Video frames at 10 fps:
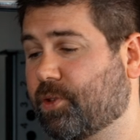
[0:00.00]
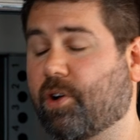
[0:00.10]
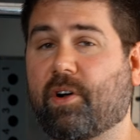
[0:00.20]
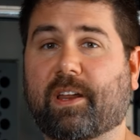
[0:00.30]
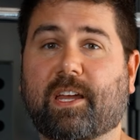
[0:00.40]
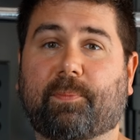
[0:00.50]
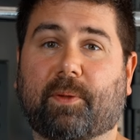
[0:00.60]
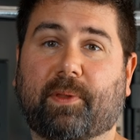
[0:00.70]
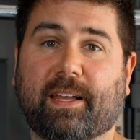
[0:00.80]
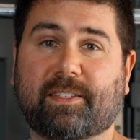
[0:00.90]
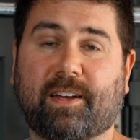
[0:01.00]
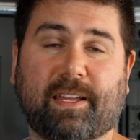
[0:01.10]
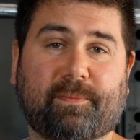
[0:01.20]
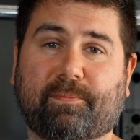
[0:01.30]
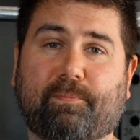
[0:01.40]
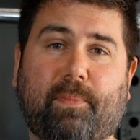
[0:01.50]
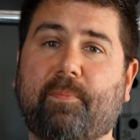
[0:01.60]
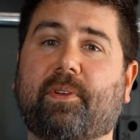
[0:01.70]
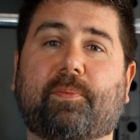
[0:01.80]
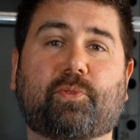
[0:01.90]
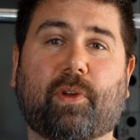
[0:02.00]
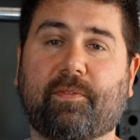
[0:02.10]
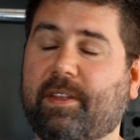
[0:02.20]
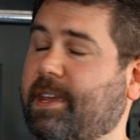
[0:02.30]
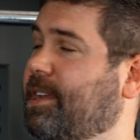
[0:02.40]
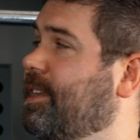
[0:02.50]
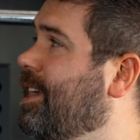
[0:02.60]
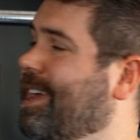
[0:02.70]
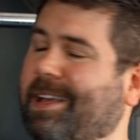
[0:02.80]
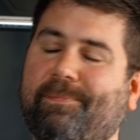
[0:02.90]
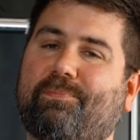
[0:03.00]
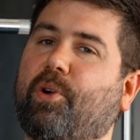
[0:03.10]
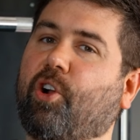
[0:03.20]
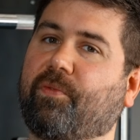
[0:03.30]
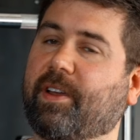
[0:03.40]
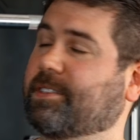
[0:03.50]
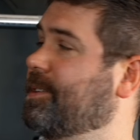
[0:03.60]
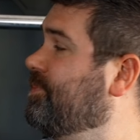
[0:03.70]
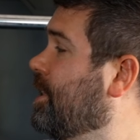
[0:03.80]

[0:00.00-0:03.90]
throw on a couple of plates on it, bump it up to whatever you need. Perfect.